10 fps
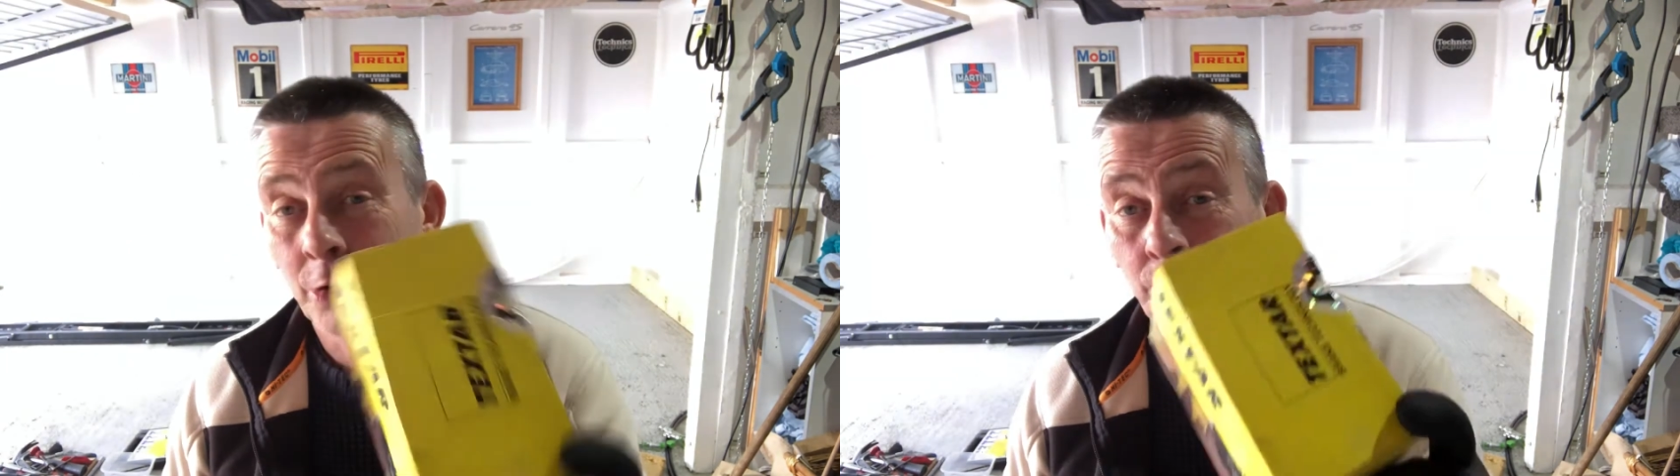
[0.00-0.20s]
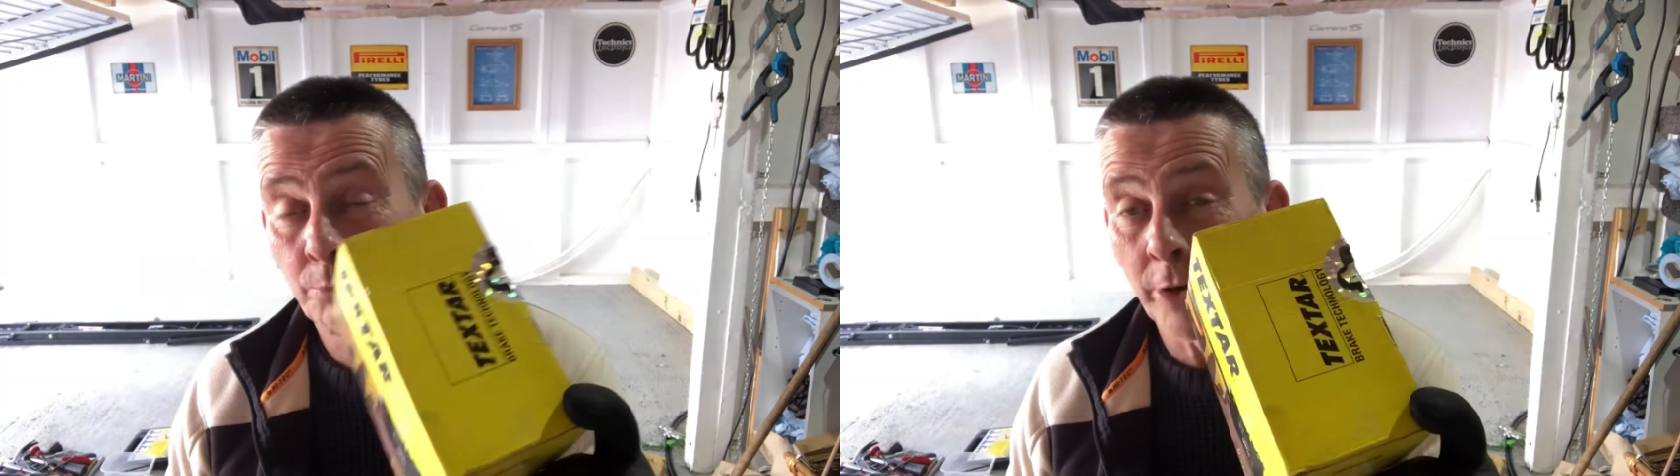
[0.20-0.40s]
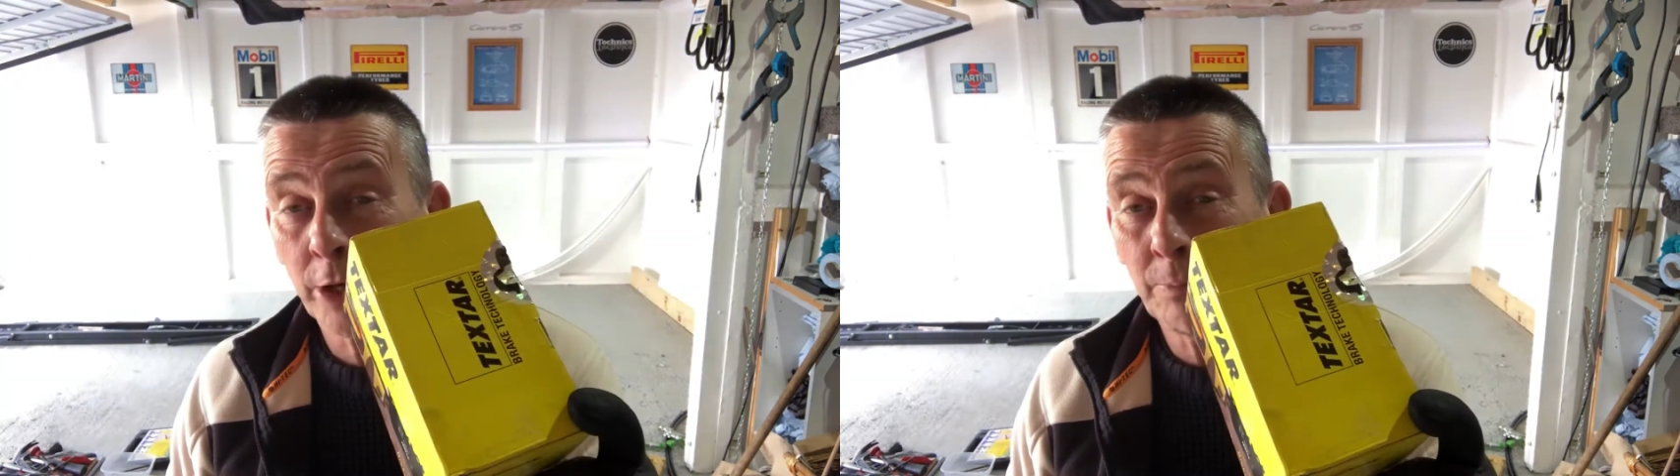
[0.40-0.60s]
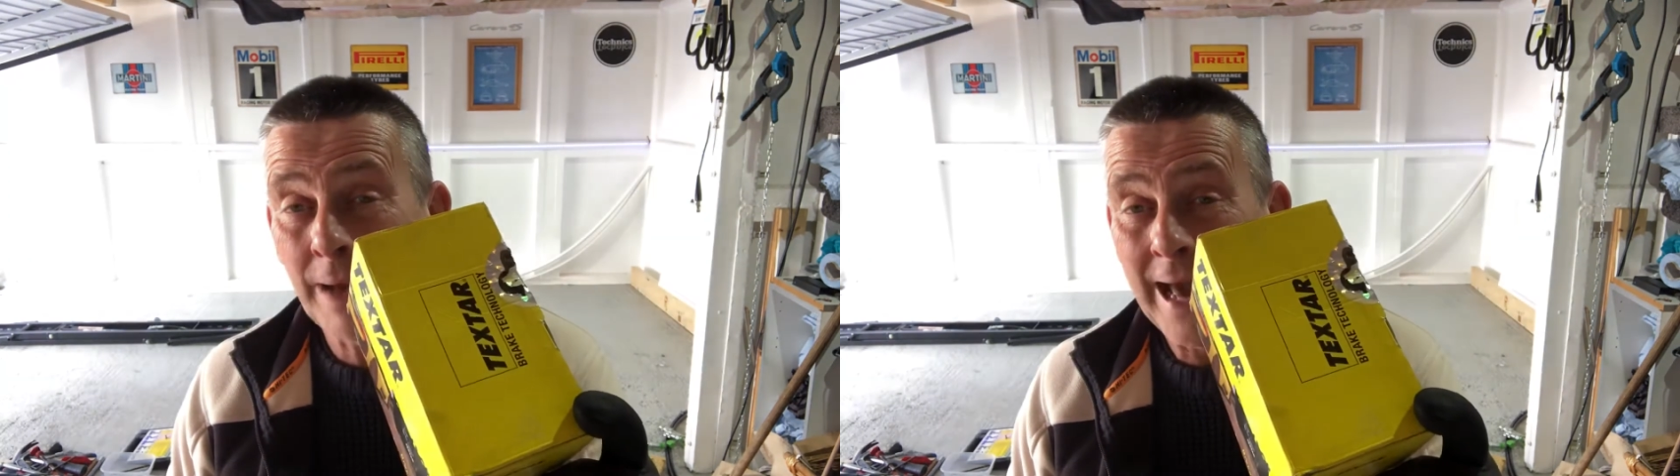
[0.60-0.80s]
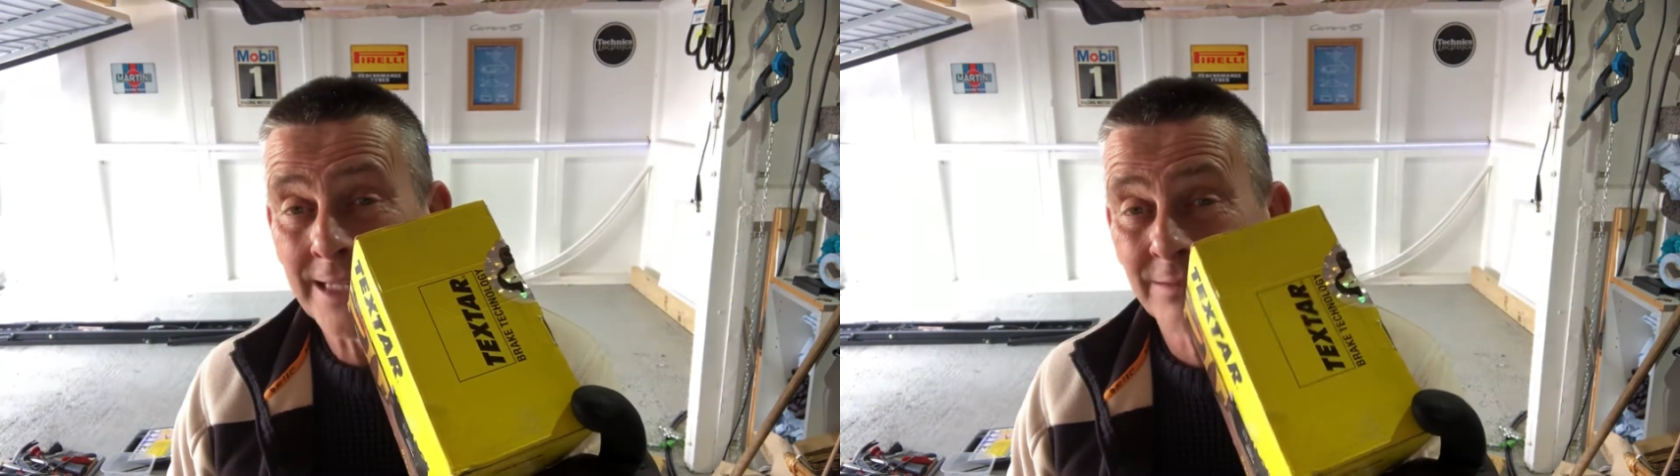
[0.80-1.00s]
Pretty good
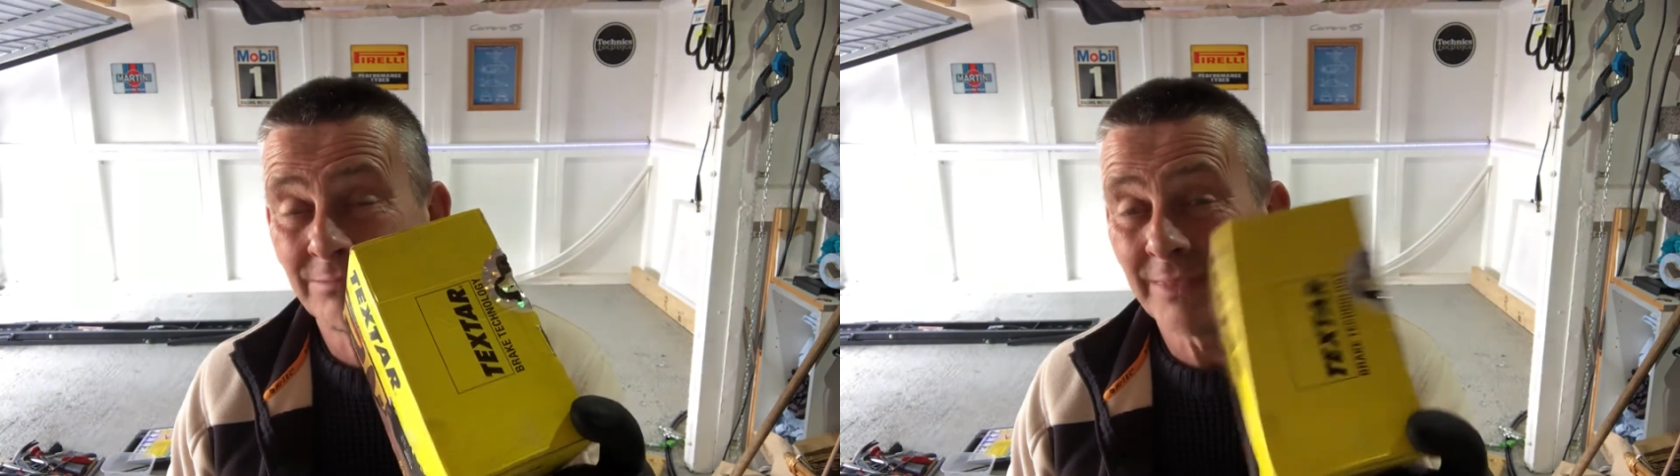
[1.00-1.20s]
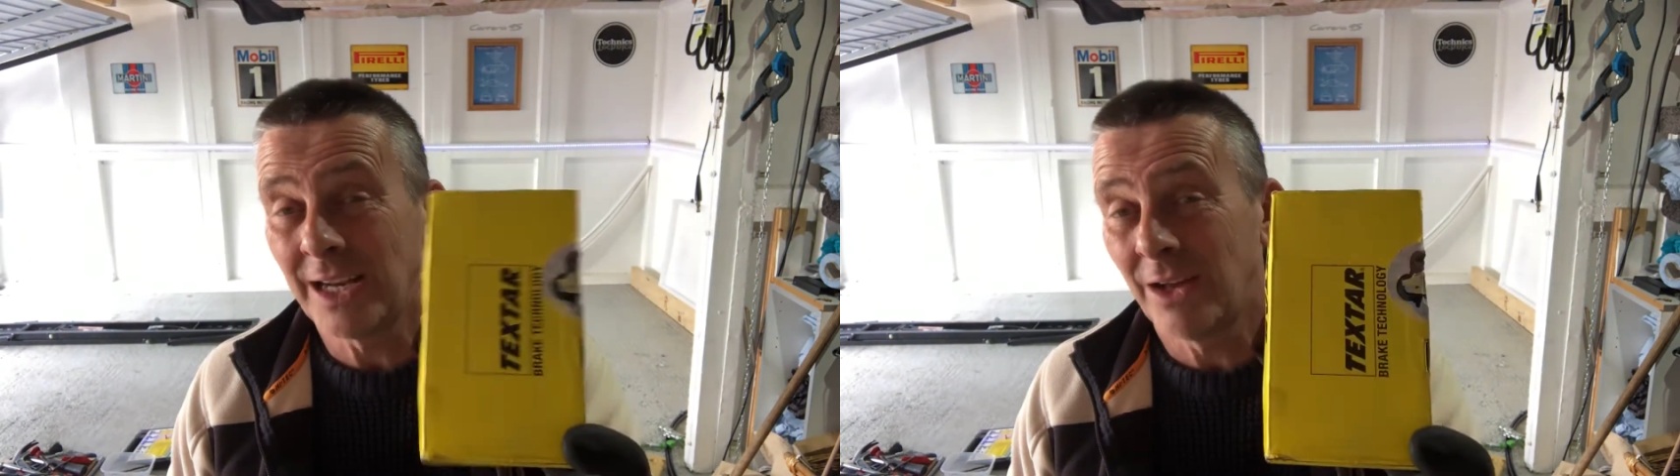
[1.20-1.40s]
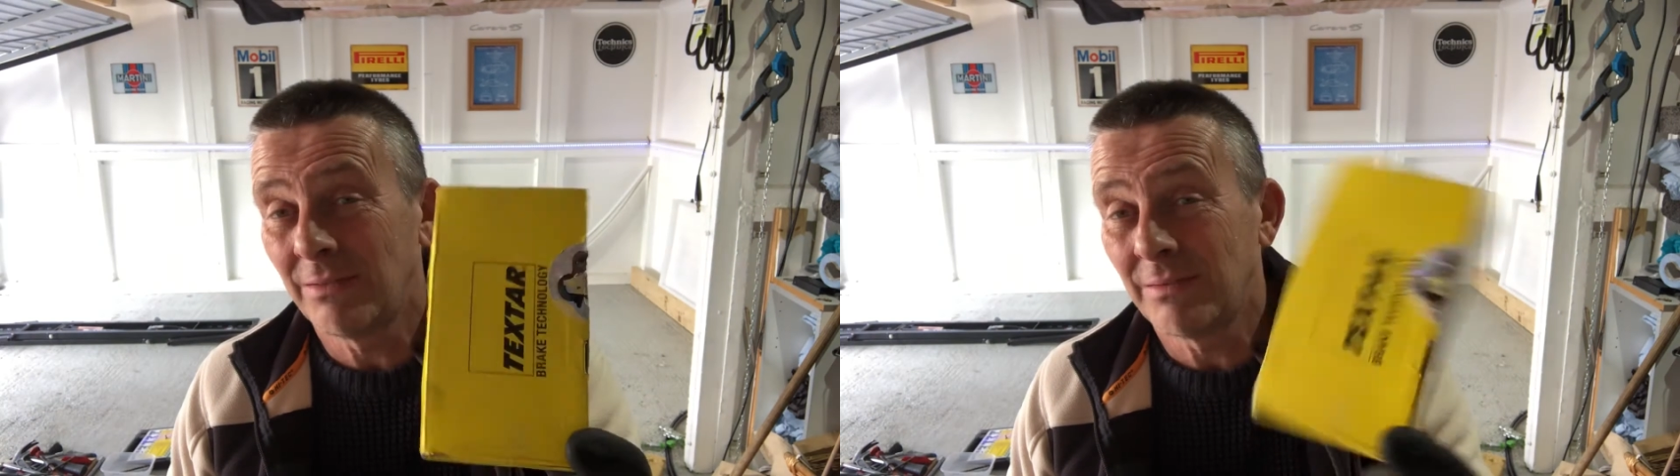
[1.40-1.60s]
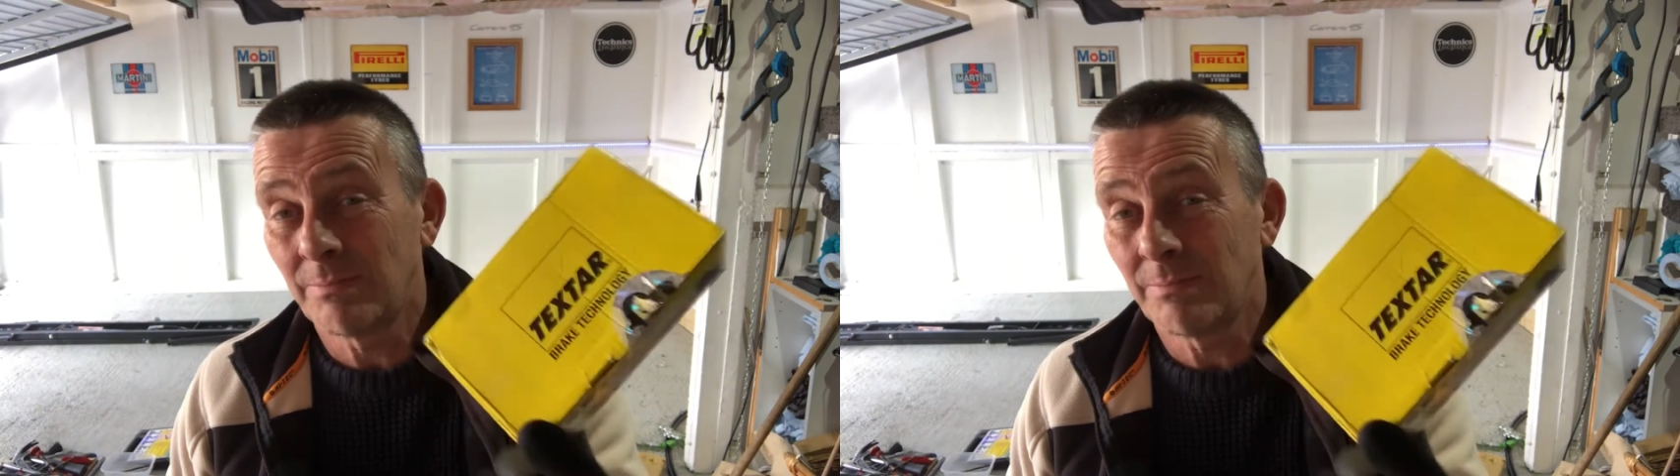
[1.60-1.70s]
pad. You know,